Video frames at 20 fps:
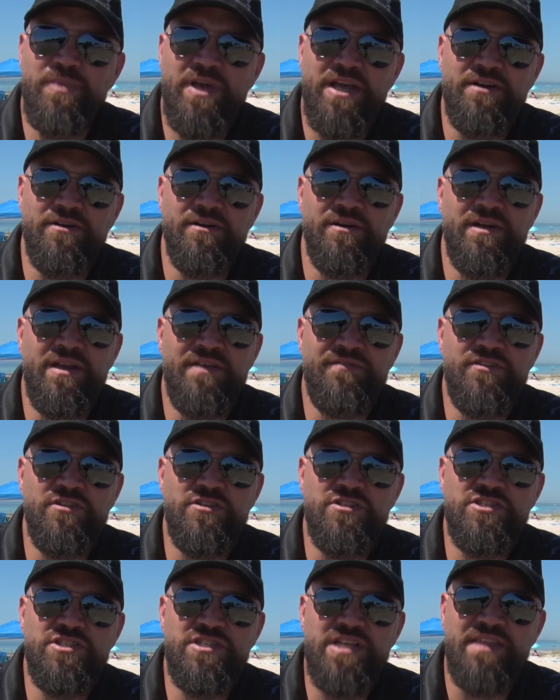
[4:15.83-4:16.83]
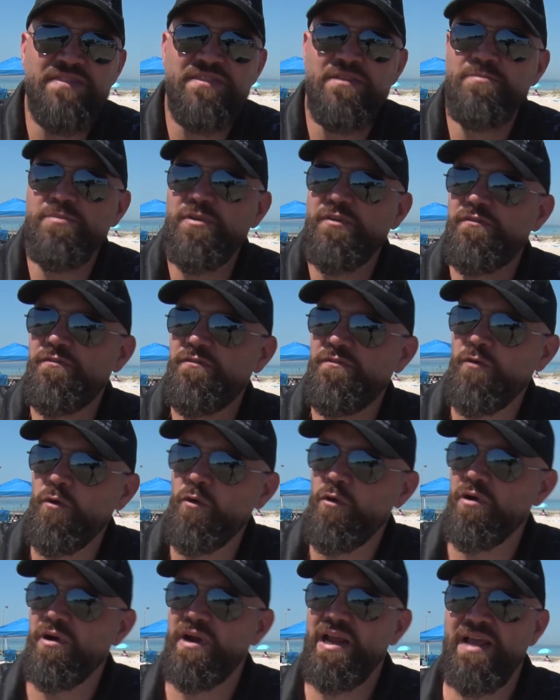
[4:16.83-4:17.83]
better if you set them
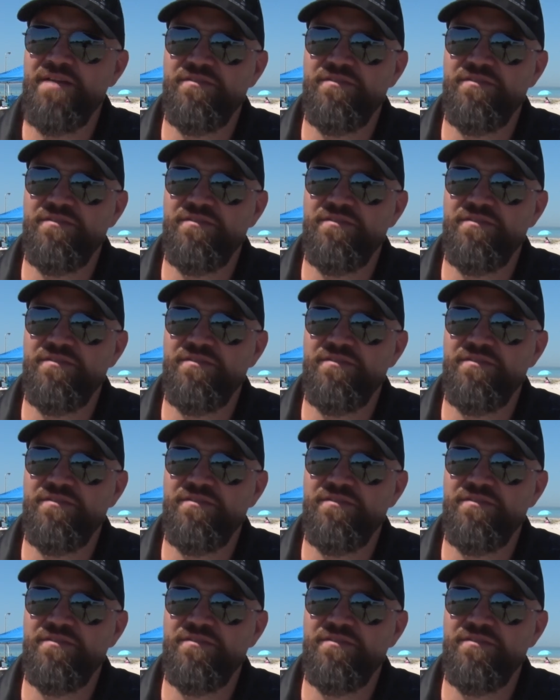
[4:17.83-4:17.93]
before